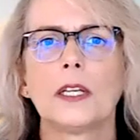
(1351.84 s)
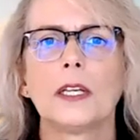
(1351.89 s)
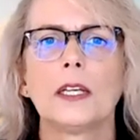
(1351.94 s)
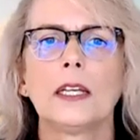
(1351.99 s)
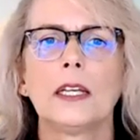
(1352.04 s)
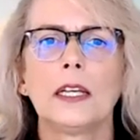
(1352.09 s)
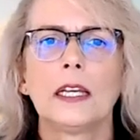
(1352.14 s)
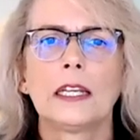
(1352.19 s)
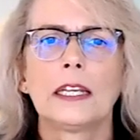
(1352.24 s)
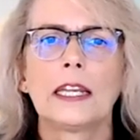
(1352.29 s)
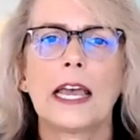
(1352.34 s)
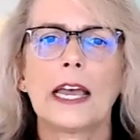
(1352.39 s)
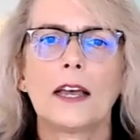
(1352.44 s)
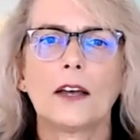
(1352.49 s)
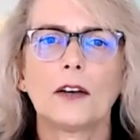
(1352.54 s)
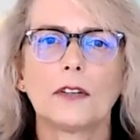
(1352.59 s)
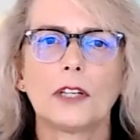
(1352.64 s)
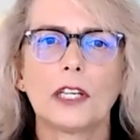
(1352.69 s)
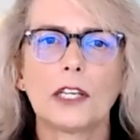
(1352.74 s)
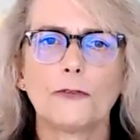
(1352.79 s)
Now,
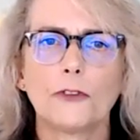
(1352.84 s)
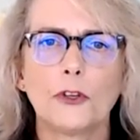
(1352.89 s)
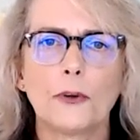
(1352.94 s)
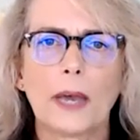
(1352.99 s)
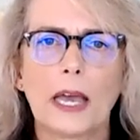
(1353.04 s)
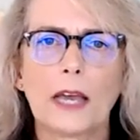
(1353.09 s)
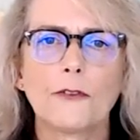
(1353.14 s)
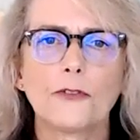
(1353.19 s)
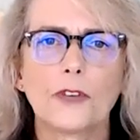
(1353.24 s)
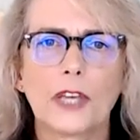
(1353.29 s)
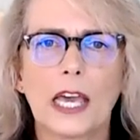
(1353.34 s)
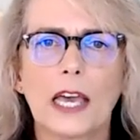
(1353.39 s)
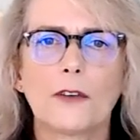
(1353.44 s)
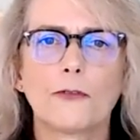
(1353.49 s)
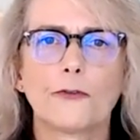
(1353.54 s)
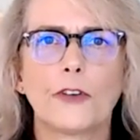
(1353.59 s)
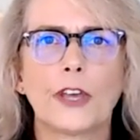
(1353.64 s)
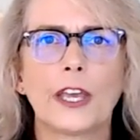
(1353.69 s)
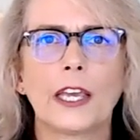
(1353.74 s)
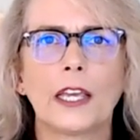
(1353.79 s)
if you have
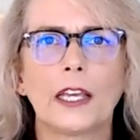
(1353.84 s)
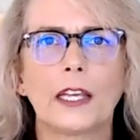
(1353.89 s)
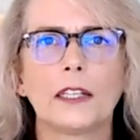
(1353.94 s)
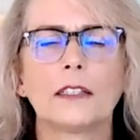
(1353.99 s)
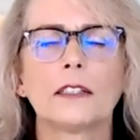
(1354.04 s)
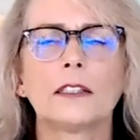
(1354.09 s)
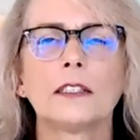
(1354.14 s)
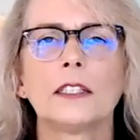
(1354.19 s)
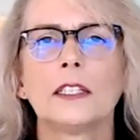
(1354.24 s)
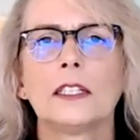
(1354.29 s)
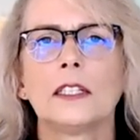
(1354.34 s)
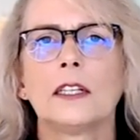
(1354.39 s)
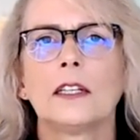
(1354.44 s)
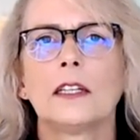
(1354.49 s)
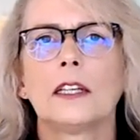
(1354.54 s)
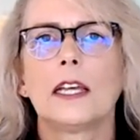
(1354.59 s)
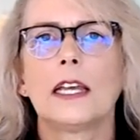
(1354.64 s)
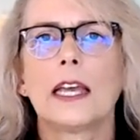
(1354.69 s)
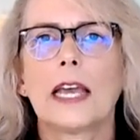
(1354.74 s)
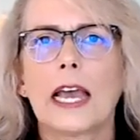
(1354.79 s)
caffeine,
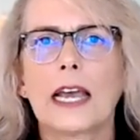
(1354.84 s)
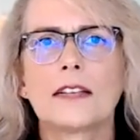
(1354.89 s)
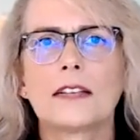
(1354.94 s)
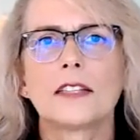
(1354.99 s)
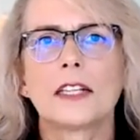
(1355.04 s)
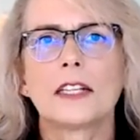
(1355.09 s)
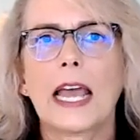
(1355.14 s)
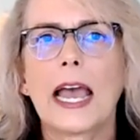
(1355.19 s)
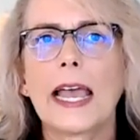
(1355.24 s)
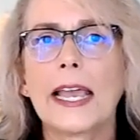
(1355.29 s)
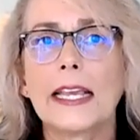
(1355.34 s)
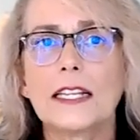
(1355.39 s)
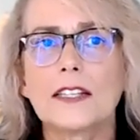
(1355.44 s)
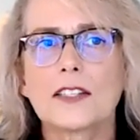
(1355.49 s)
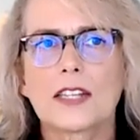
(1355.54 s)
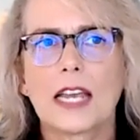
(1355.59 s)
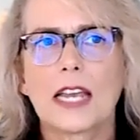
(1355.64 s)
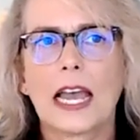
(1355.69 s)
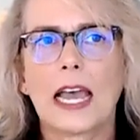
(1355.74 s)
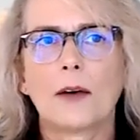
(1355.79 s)
it has an eight
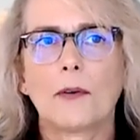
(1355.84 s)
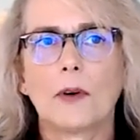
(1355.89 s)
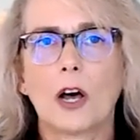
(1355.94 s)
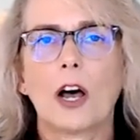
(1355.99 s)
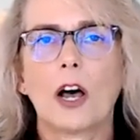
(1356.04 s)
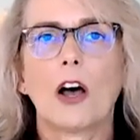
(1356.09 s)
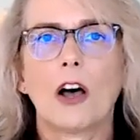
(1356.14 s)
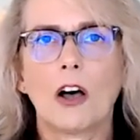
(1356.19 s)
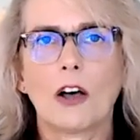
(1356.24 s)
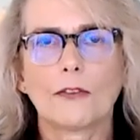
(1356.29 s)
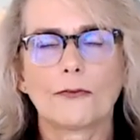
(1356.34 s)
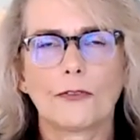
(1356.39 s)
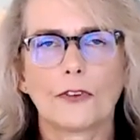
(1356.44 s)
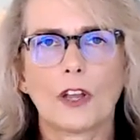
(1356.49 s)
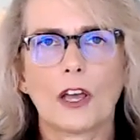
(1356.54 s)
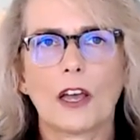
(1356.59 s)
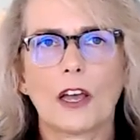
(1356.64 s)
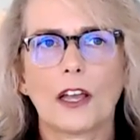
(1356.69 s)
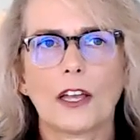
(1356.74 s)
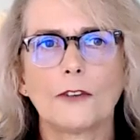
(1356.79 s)
hour
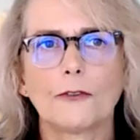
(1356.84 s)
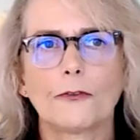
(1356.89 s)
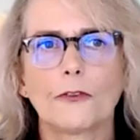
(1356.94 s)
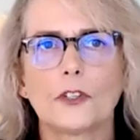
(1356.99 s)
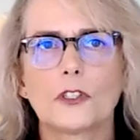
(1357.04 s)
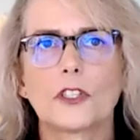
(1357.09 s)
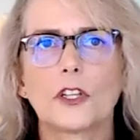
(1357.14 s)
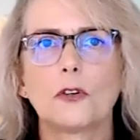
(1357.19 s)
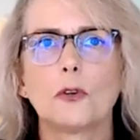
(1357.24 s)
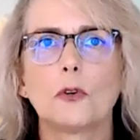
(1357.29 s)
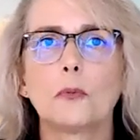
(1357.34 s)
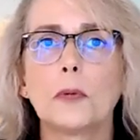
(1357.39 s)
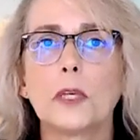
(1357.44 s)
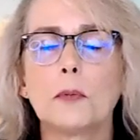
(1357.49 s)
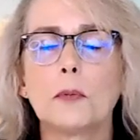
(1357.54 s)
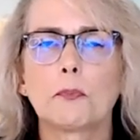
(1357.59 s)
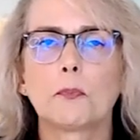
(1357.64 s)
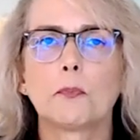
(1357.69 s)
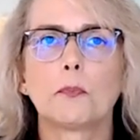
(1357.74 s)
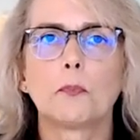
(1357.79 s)
half-life, so it will be
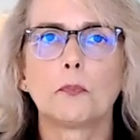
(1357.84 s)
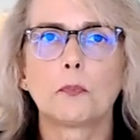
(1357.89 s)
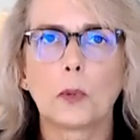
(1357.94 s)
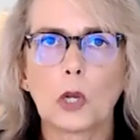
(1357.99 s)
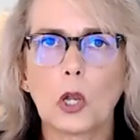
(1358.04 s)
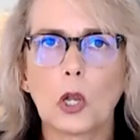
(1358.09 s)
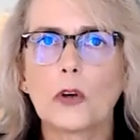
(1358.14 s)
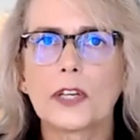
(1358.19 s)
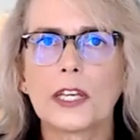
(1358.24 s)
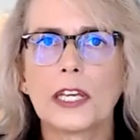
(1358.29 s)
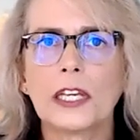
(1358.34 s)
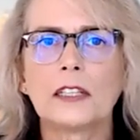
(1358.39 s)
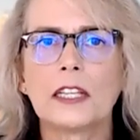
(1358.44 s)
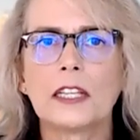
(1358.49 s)
blocking these